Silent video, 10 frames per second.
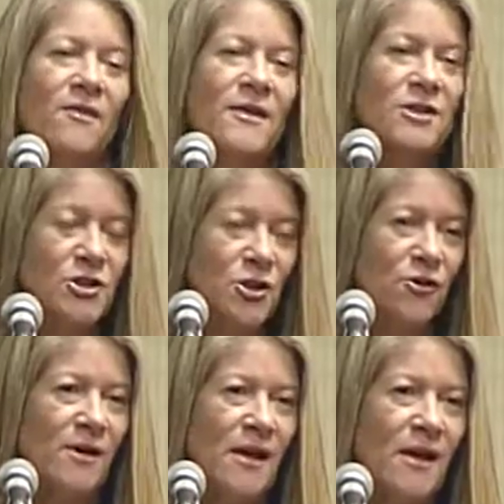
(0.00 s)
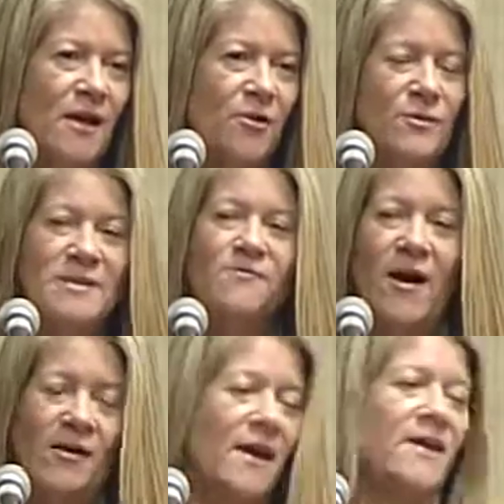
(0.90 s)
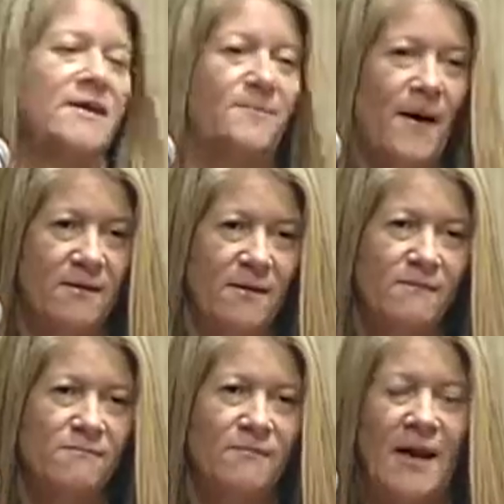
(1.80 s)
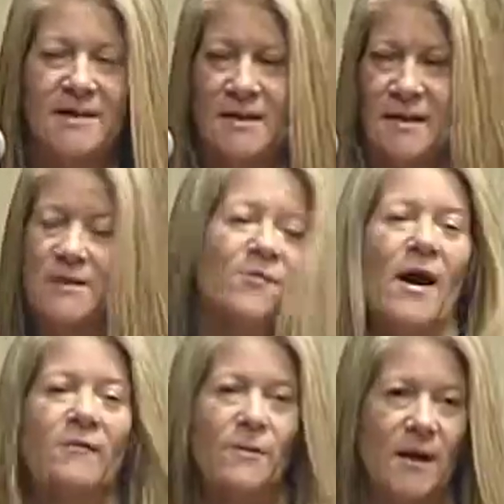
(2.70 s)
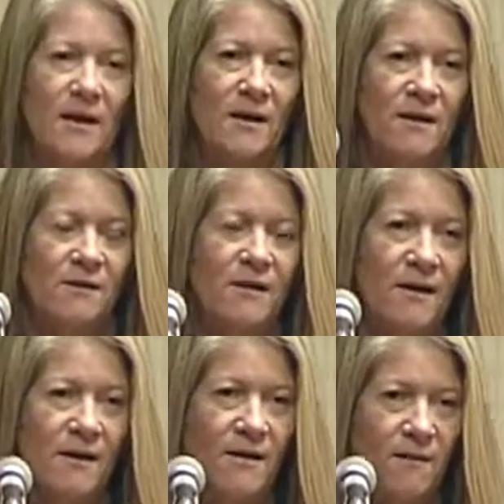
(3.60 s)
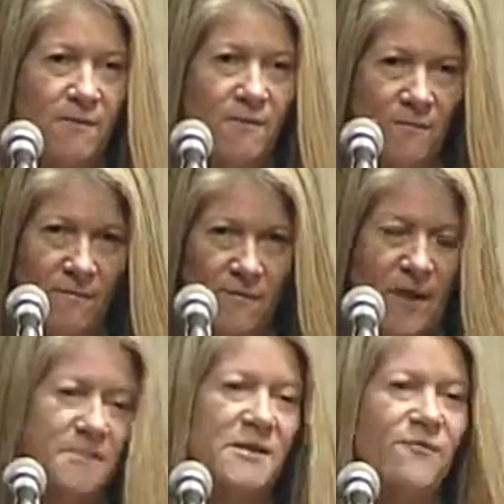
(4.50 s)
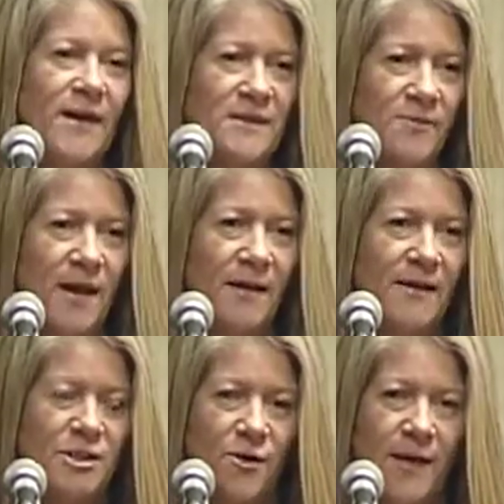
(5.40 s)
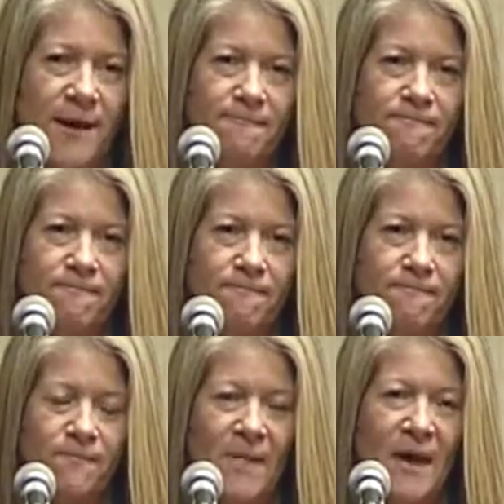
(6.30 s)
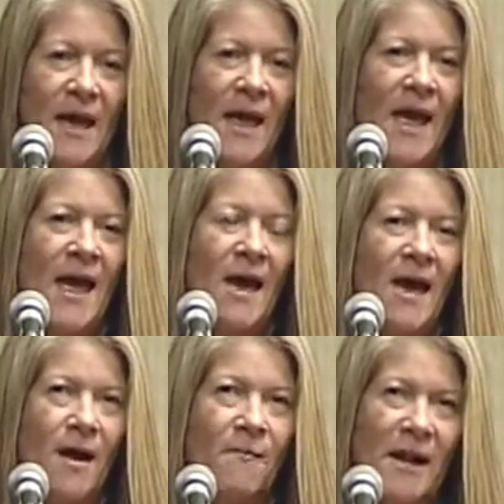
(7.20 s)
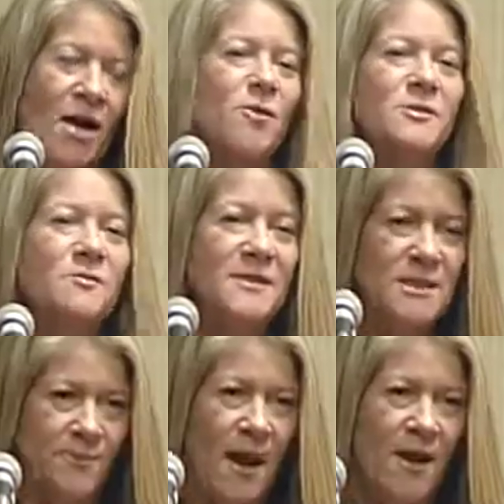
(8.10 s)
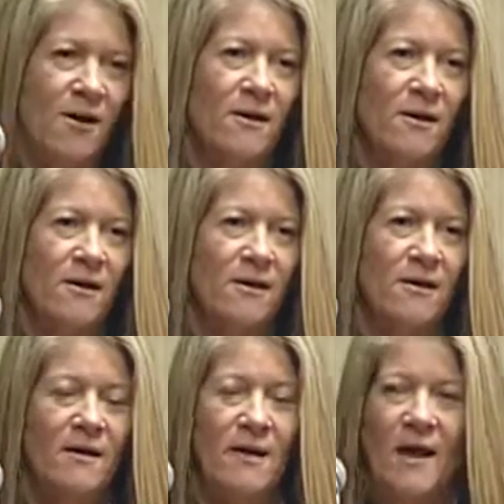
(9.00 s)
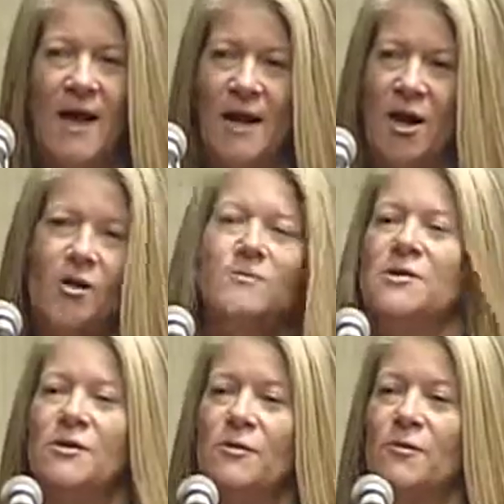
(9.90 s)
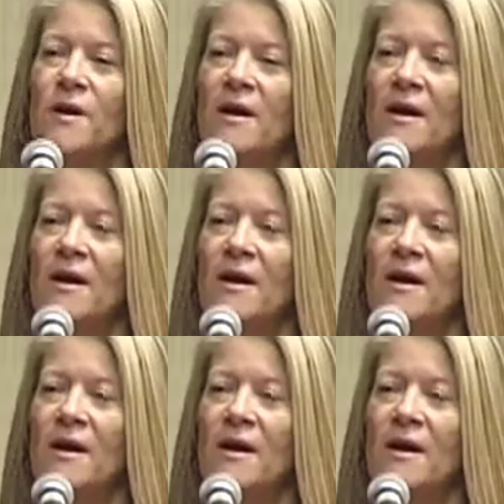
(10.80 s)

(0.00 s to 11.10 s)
This journey was very unexpected, as it is for everybody that becomes affected by LHON. But I hope to inspire, and I hope to